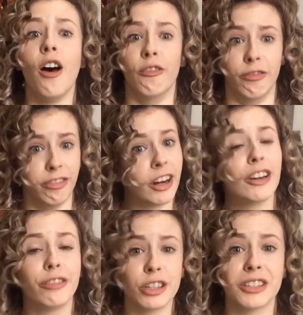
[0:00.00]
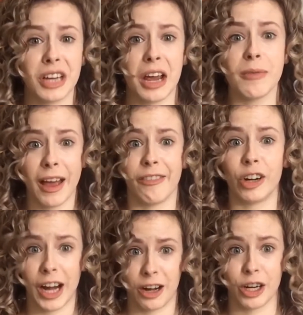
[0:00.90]
very first time ever
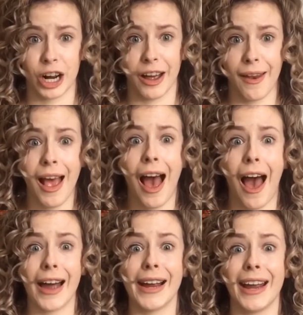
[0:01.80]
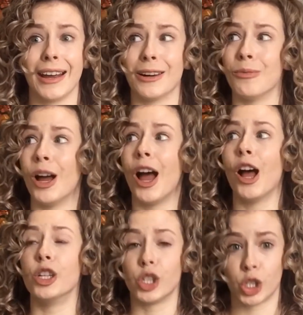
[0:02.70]
haircut, I am
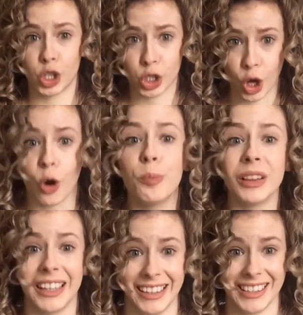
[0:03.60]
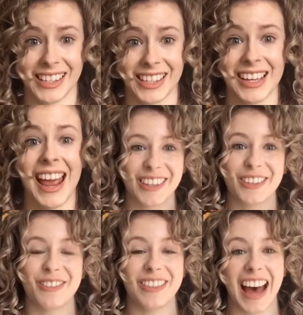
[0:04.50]
so pleased. So
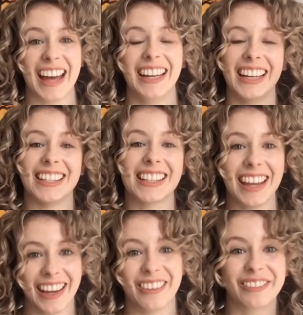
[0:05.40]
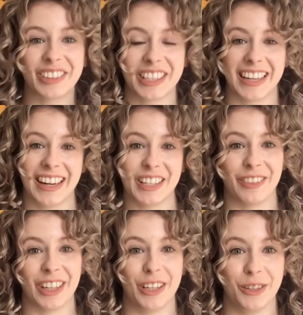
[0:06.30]
that is it for today's
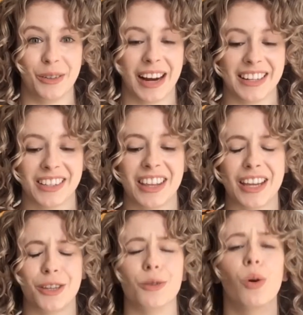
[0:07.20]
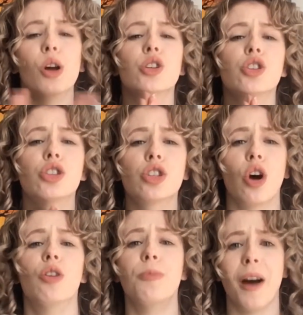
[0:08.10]
video, you guys. Thank you so
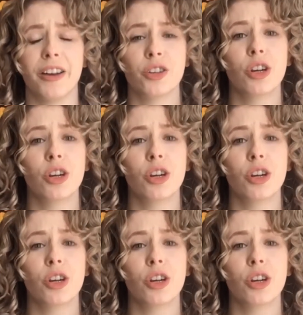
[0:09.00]
much